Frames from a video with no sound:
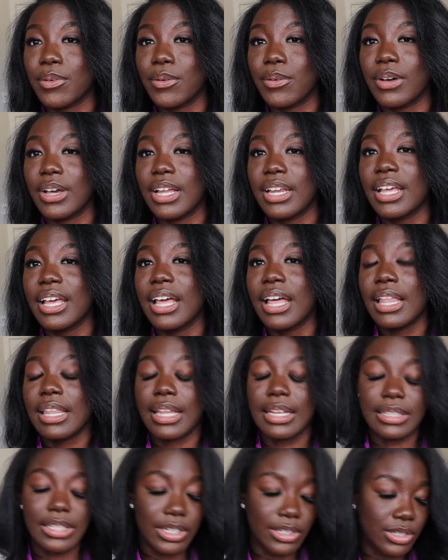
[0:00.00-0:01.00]
on
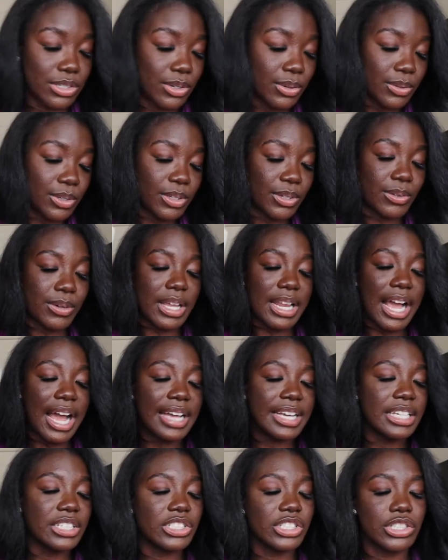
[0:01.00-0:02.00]
like they're so cute and
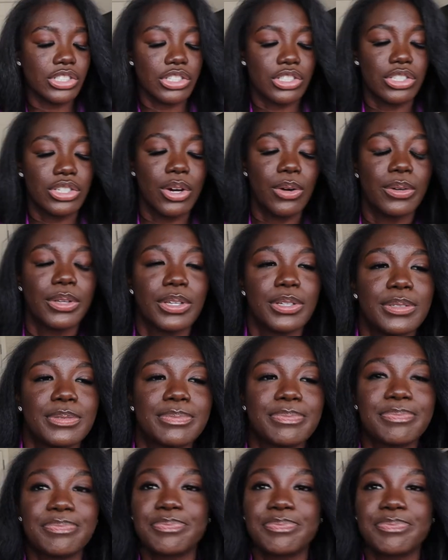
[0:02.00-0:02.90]
i can just show you